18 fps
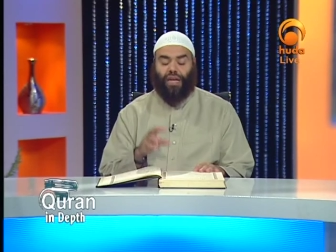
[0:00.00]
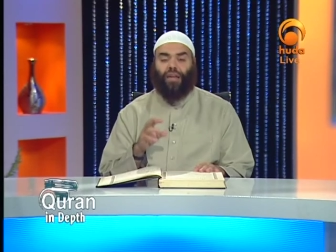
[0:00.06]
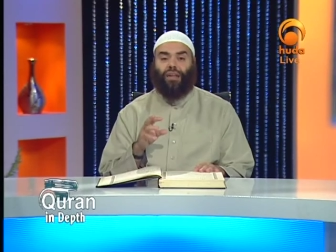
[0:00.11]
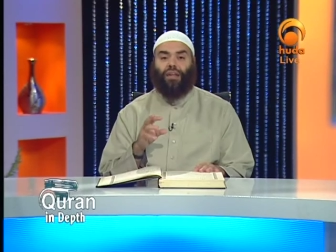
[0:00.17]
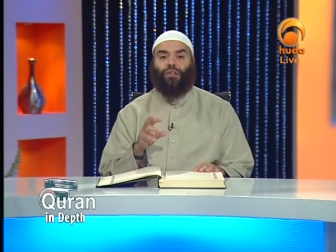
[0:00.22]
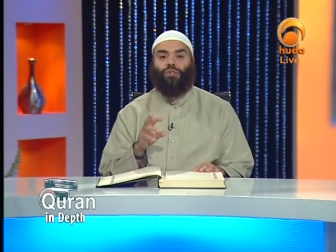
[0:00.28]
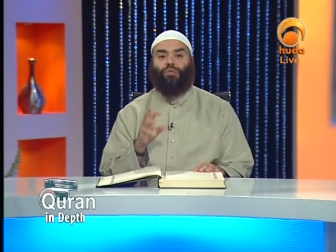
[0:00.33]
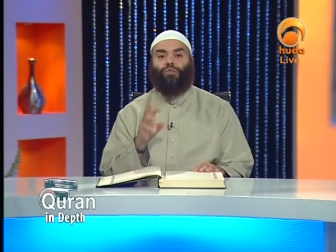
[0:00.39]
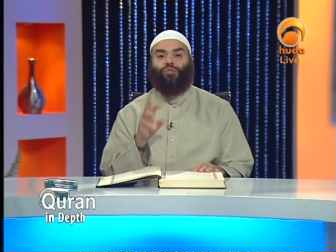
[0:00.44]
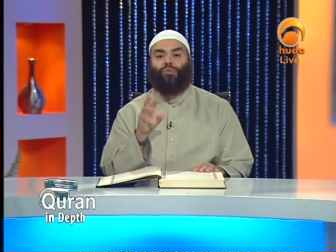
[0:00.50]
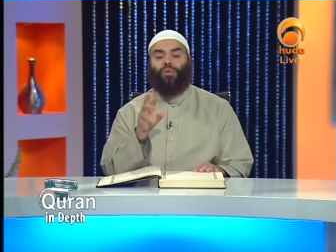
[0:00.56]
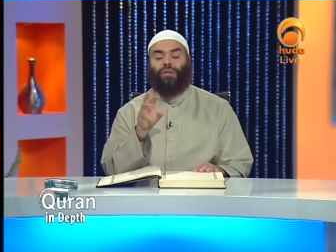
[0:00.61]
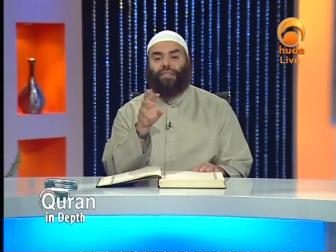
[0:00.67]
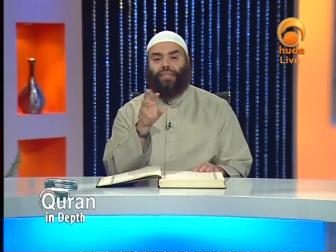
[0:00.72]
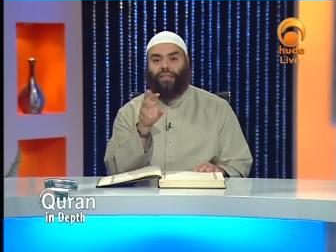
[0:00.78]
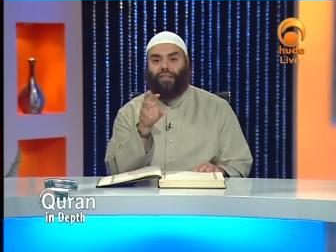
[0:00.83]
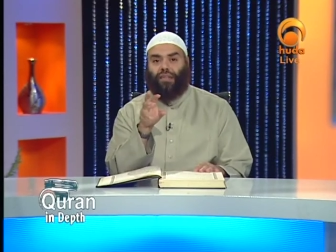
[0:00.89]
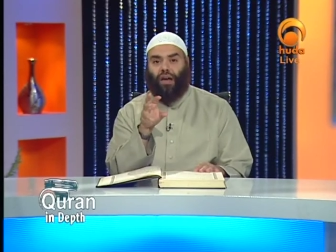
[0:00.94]
wa ta'ala knows
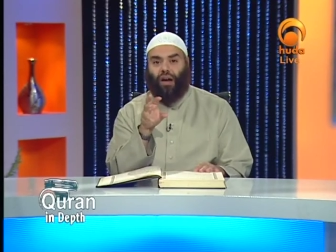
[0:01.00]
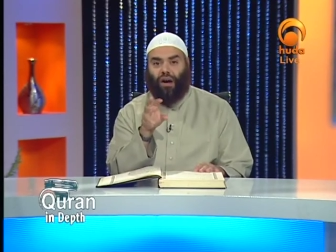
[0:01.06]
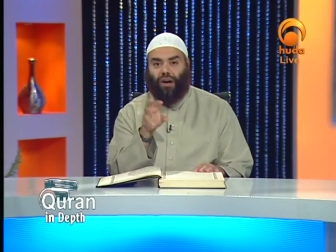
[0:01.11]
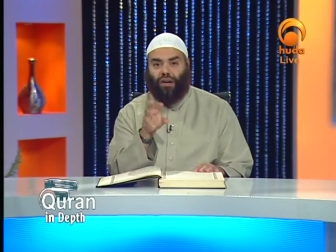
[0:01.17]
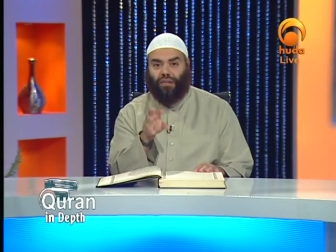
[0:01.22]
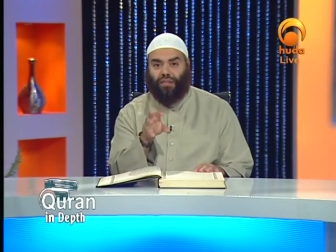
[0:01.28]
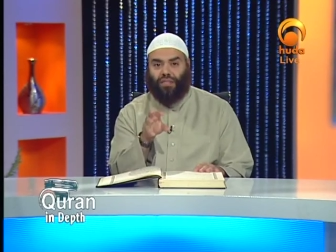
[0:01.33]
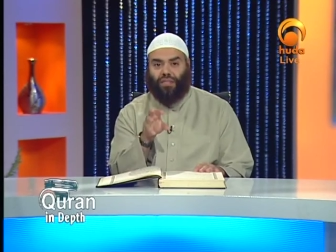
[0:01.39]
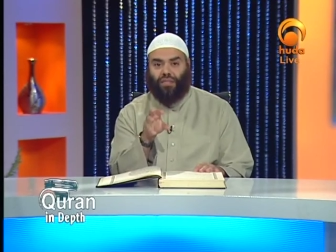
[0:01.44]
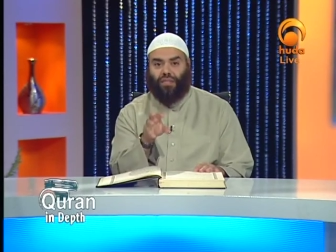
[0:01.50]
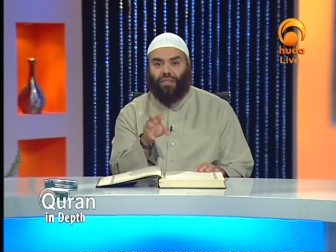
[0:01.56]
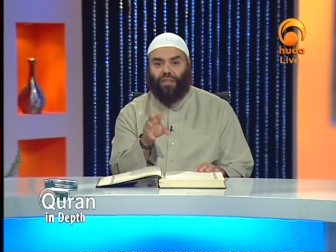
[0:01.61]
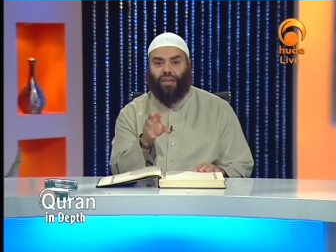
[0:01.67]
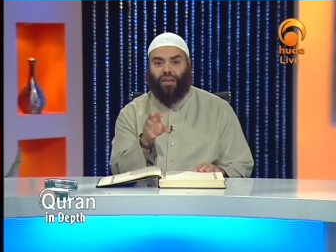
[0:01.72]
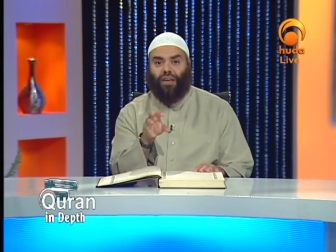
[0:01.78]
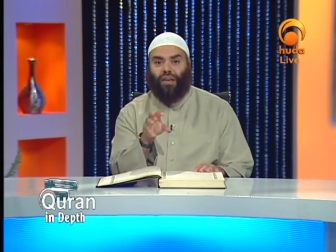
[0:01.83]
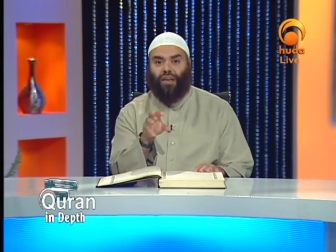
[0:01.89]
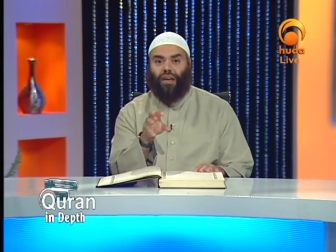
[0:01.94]
what's in the hearts
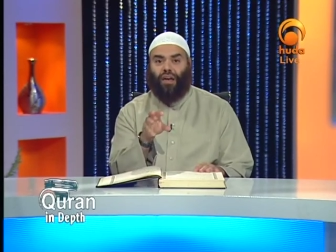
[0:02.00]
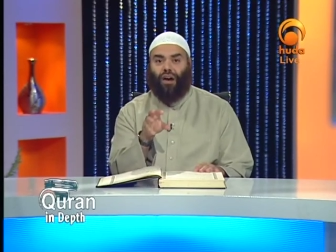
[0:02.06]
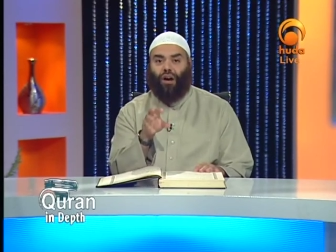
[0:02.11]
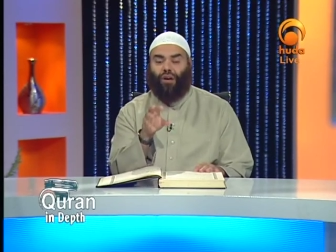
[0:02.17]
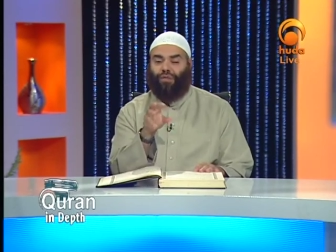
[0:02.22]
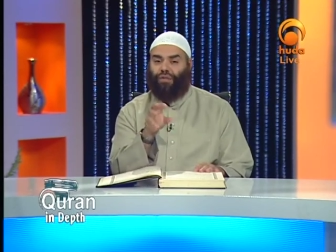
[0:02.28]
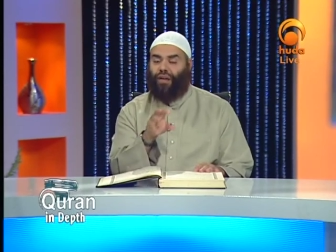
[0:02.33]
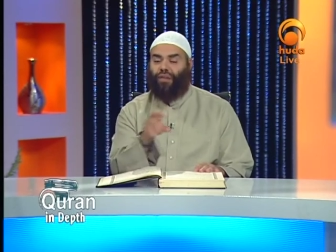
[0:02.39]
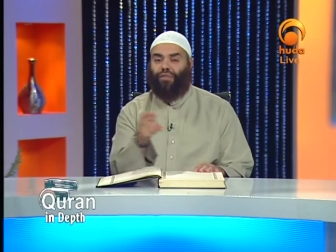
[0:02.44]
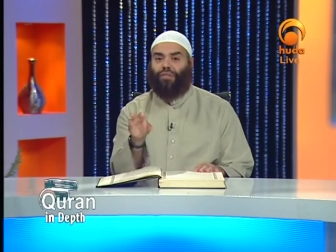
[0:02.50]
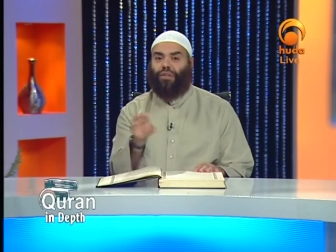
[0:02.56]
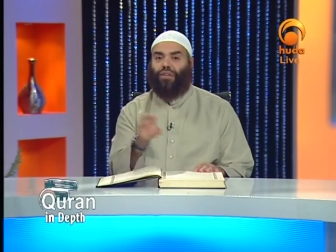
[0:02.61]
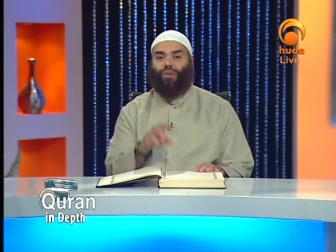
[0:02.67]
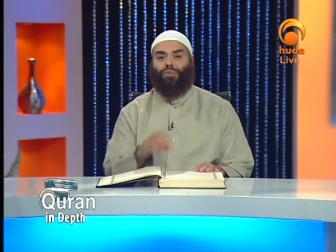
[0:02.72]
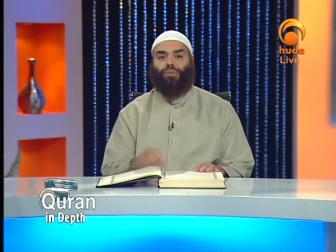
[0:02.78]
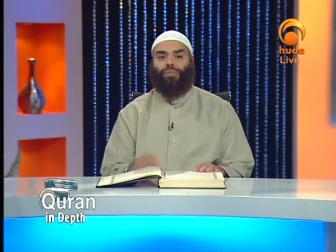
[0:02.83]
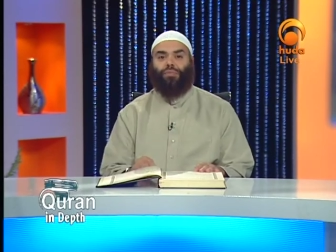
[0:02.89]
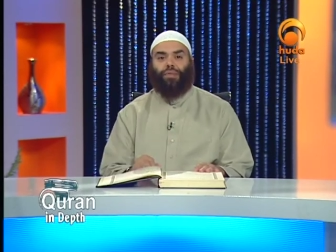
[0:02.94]
of every
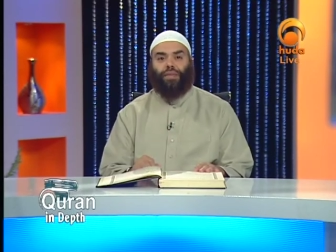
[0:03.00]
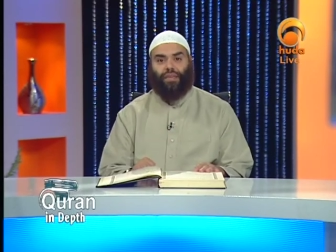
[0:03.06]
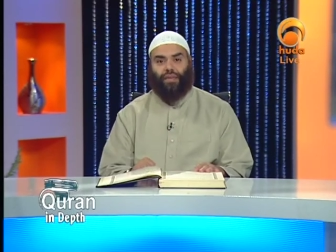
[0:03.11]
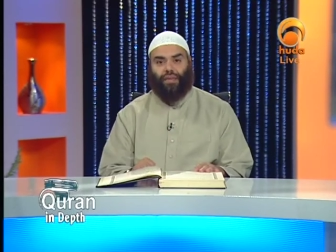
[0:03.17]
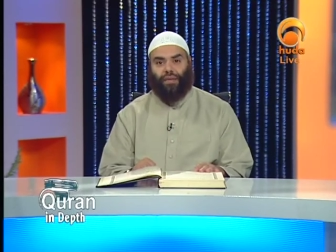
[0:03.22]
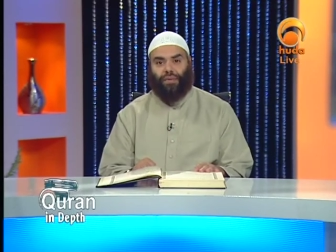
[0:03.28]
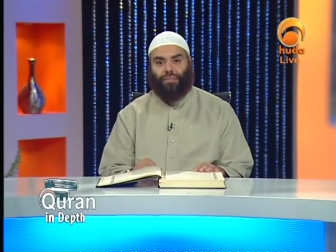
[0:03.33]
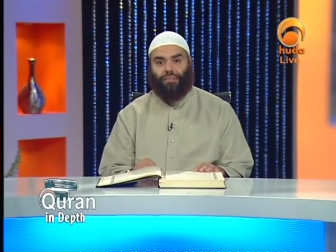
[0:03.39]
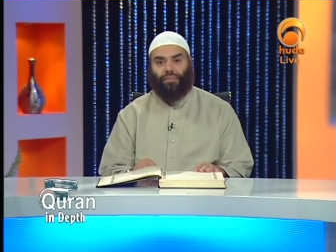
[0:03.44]
human being.